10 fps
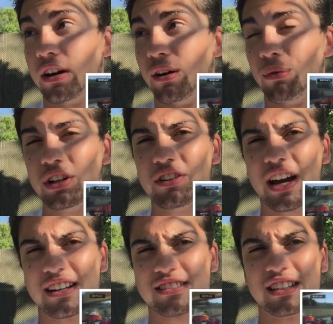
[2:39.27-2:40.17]
What do you
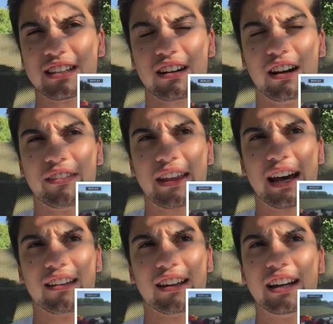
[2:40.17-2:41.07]
guys think on
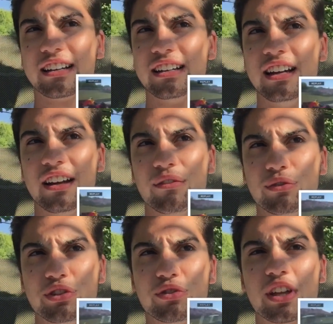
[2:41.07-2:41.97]
that? Like,
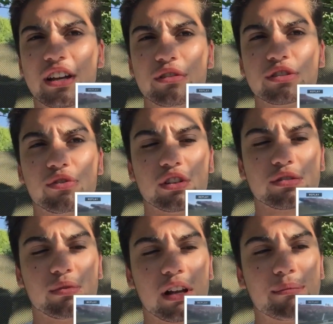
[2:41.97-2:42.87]
do you think it was
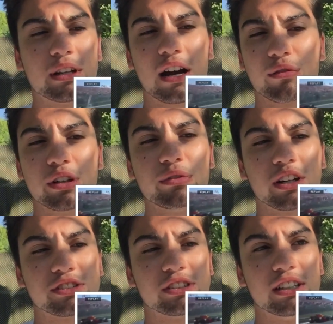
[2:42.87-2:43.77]
forceful? I mean, I
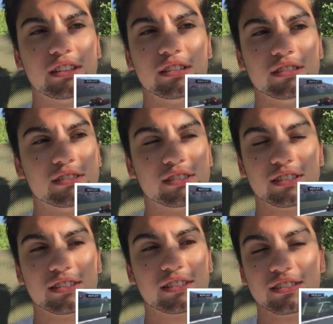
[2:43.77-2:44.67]
rewatched it,
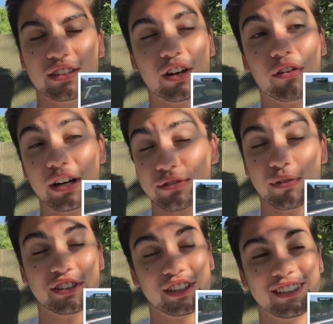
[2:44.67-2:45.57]
you know, as
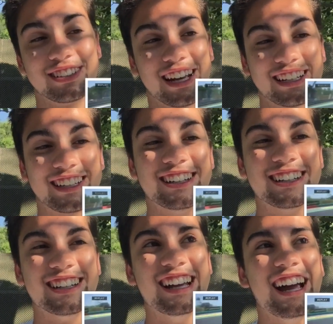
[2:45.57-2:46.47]
much as I could.